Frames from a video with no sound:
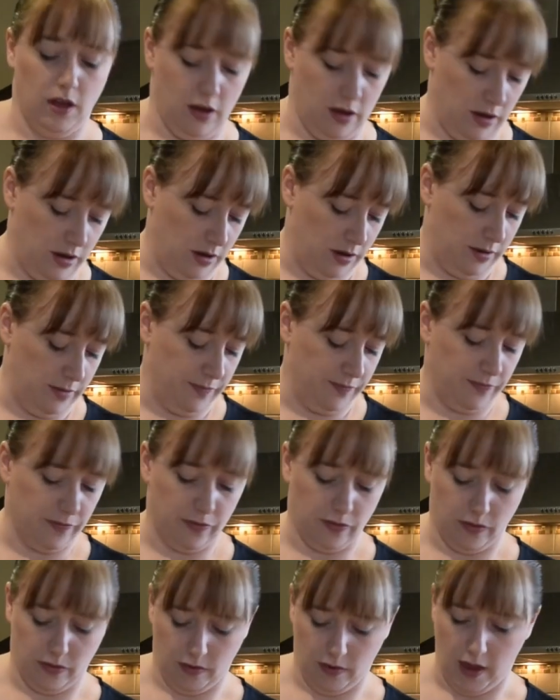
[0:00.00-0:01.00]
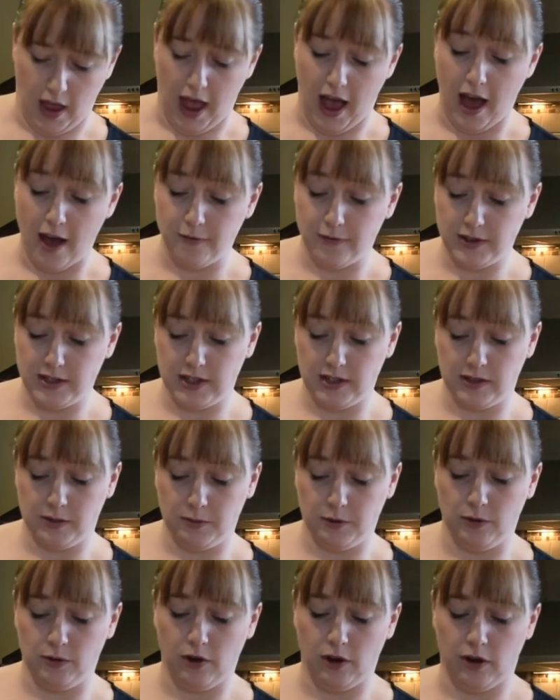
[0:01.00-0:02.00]
half a
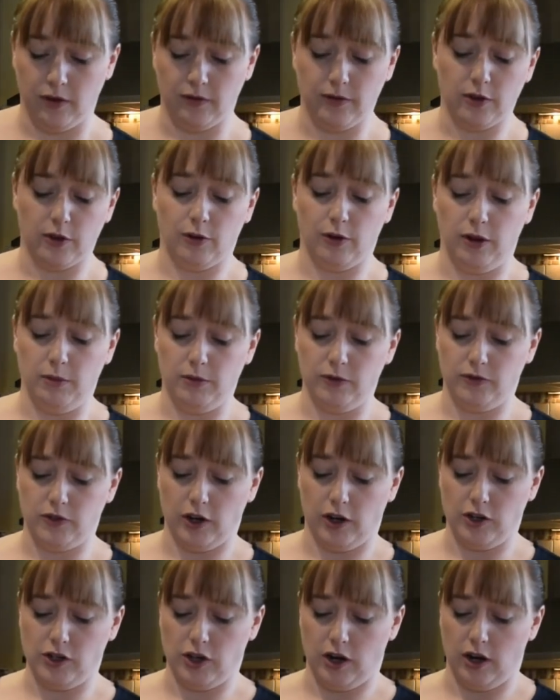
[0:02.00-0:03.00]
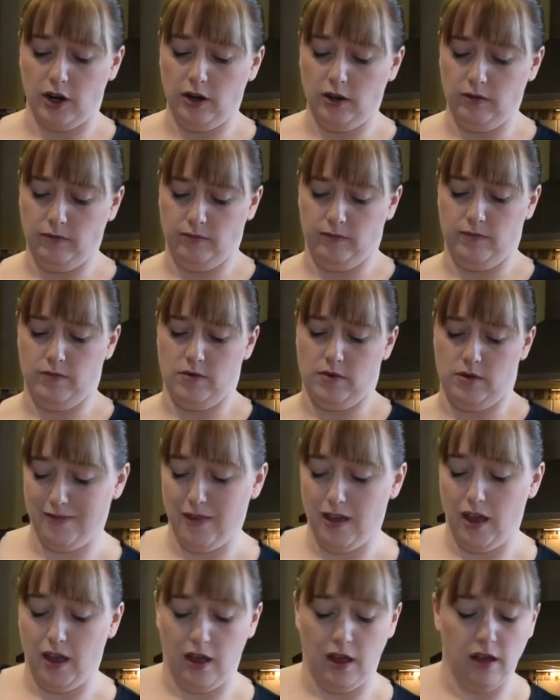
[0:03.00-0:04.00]
teaspoon of the cream of tartar.
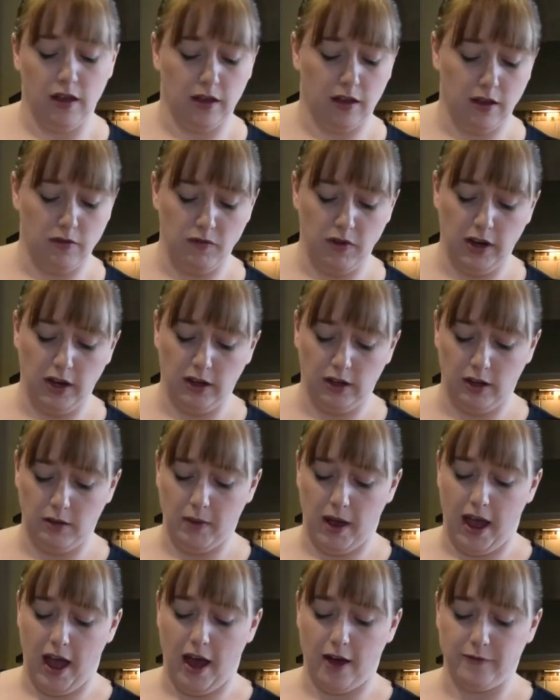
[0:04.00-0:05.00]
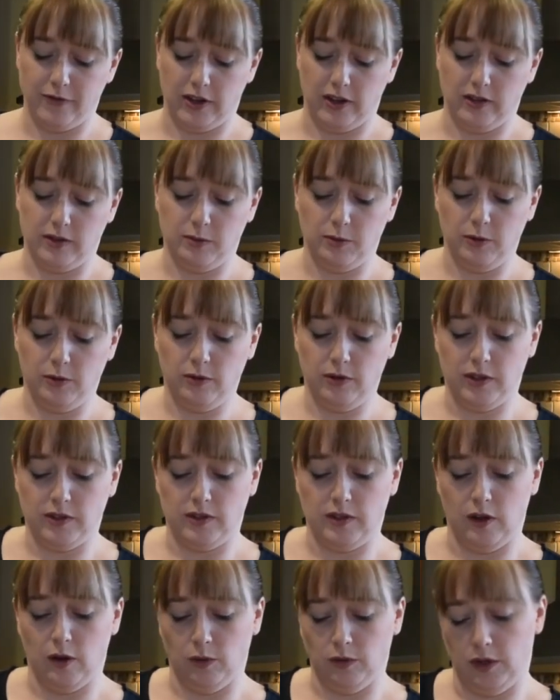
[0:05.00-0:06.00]
Conveniently, my half teaspoon is
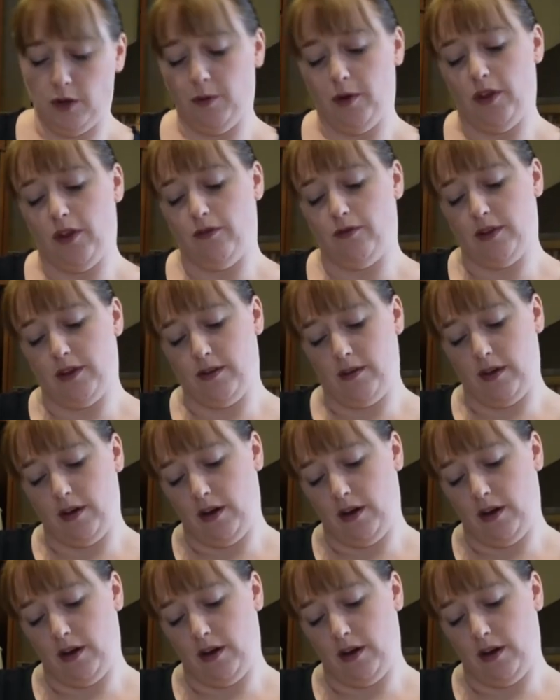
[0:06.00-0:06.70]
the only one that fits in